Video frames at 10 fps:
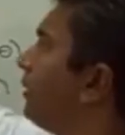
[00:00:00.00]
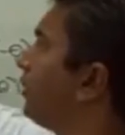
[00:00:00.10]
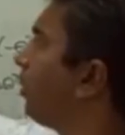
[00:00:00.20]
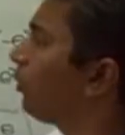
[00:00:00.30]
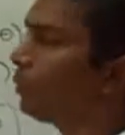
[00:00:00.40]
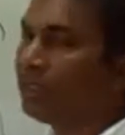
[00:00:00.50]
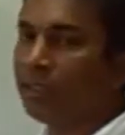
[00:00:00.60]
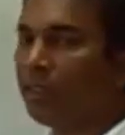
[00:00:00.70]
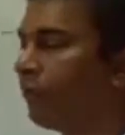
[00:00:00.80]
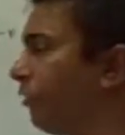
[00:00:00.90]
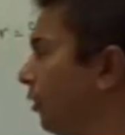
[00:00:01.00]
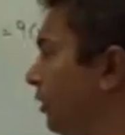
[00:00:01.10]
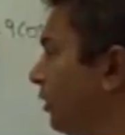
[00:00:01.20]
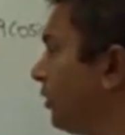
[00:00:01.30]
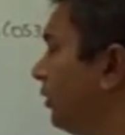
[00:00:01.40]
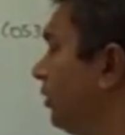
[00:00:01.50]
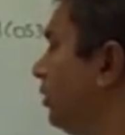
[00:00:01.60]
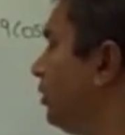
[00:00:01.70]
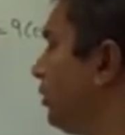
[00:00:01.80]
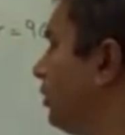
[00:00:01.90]
as the original function,
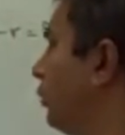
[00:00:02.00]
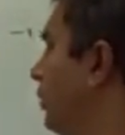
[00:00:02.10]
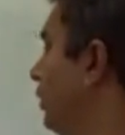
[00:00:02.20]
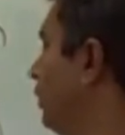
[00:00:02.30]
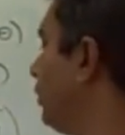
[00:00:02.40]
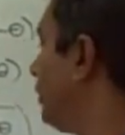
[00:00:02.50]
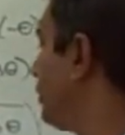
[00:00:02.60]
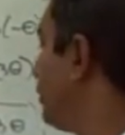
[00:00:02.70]
so we know it's